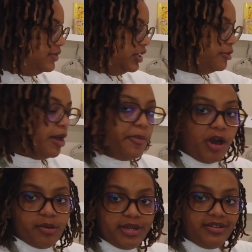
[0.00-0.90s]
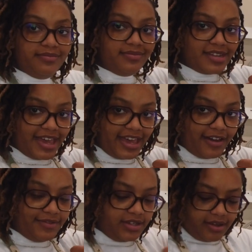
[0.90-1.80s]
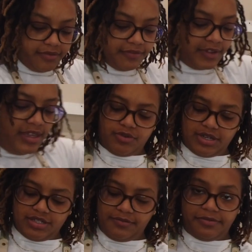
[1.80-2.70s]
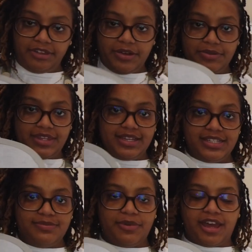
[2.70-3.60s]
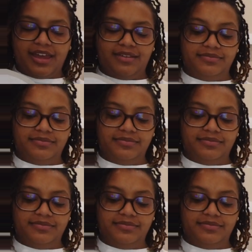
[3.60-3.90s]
look at my bobbin. I have enough. I'm going to float this by